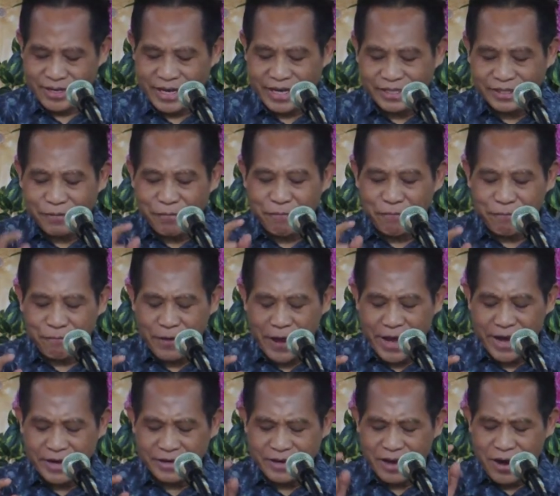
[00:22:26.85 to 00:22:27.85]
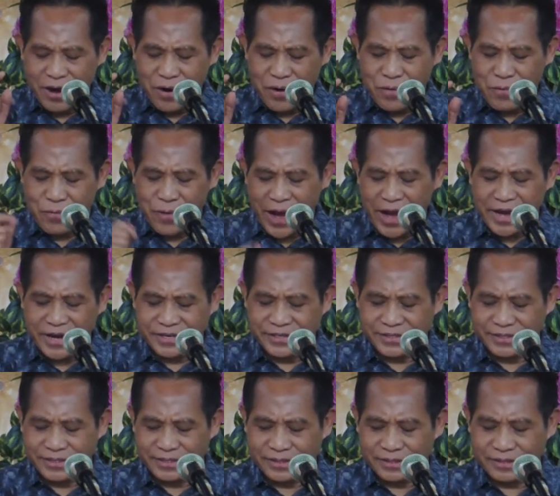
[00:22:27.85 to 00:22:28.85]
It's a faith
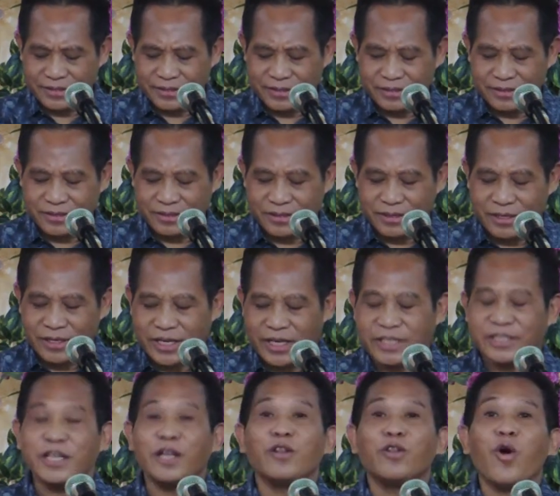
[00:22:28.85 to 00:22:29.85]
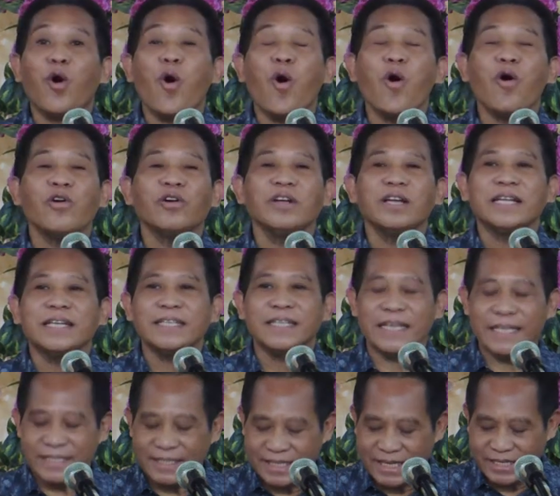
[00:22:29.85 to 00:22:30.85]
race. It's a long
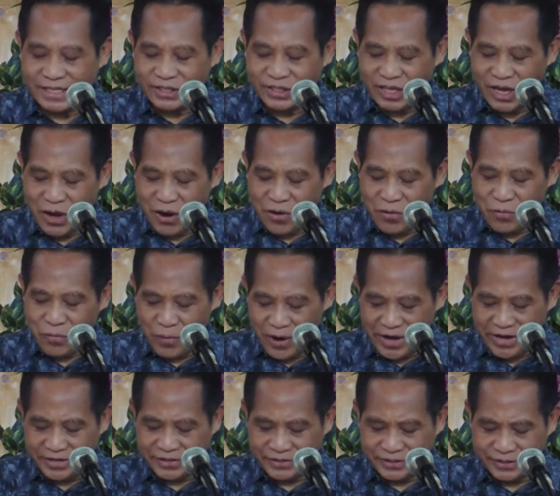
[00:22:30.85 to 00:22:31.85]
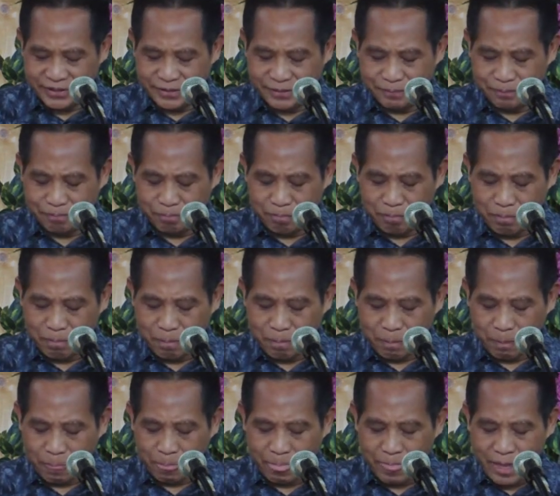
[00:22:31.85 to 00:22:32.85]
distance race.
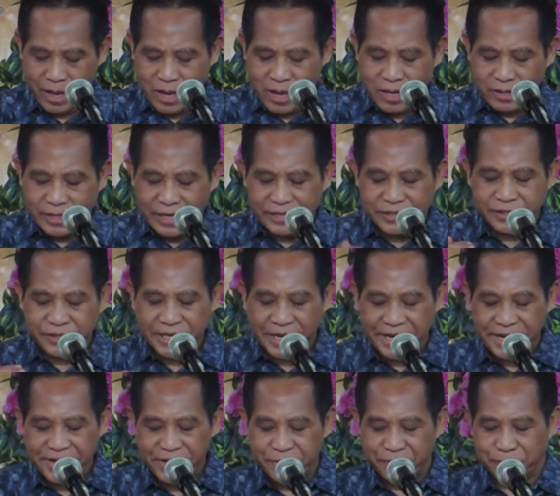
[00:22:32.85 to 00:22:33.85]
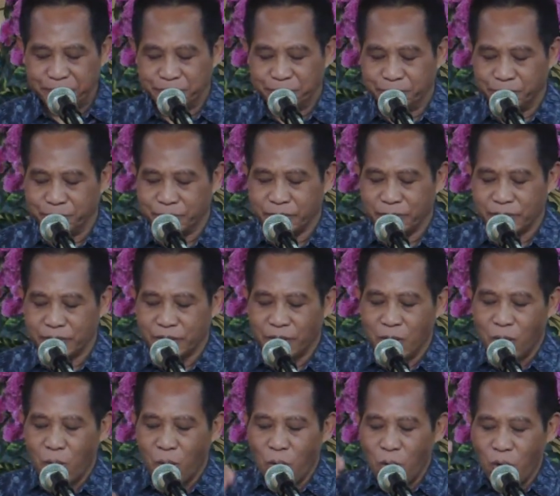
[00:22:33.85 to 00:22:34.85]
The stadium
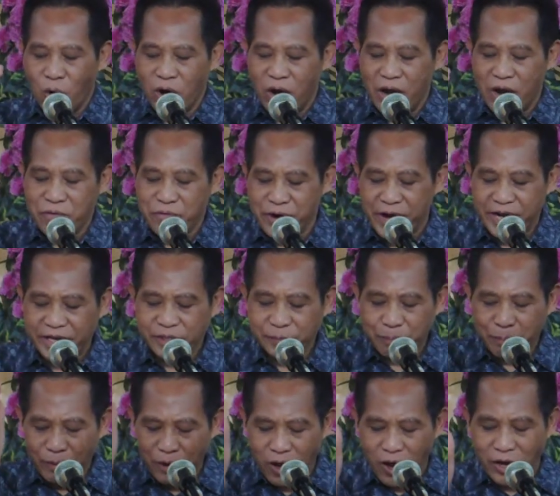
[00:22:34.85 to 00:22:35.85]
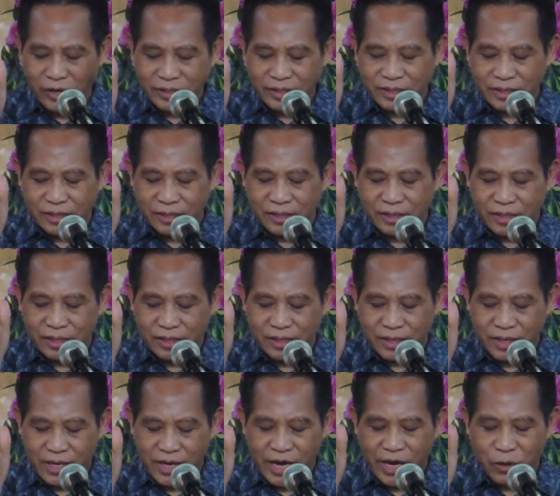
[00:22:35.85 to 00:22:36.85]
or a race plot
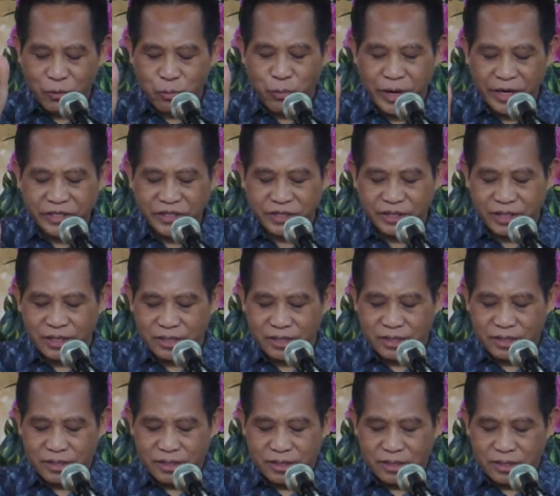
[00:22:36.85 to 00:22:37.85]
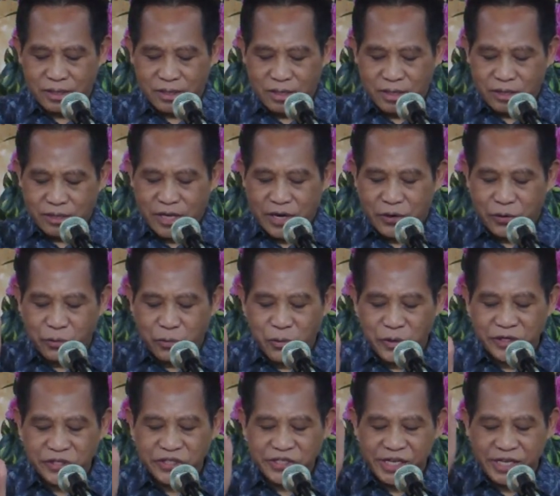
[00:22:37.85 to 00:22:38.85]
in which the
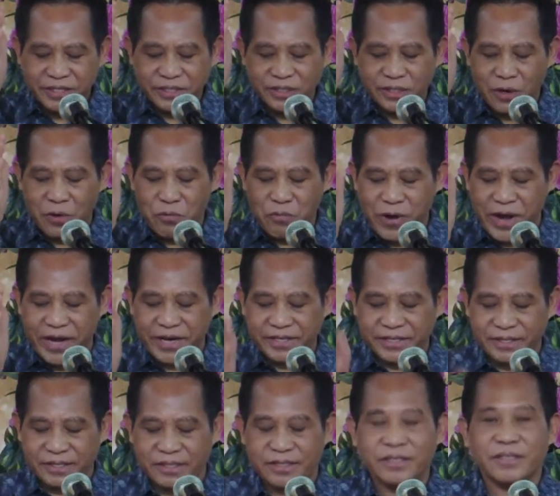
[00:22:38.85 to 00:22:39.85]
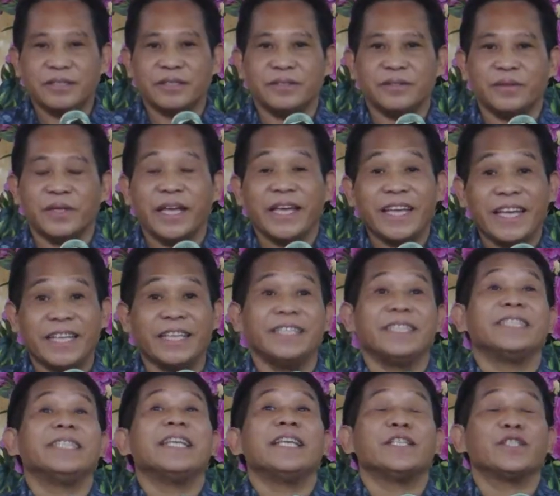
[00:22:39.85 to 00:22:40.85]
Christian's race
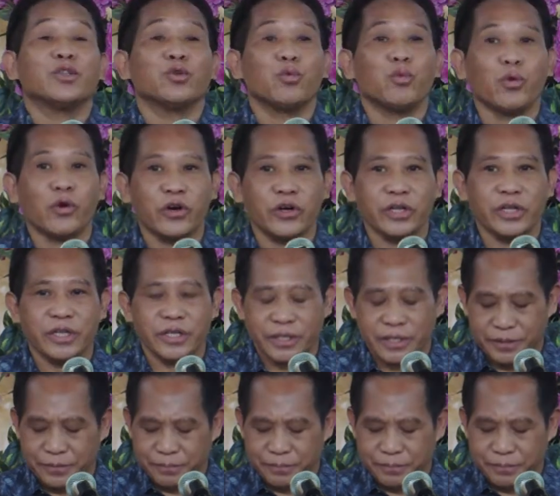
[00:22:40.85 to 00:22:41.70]
is this world.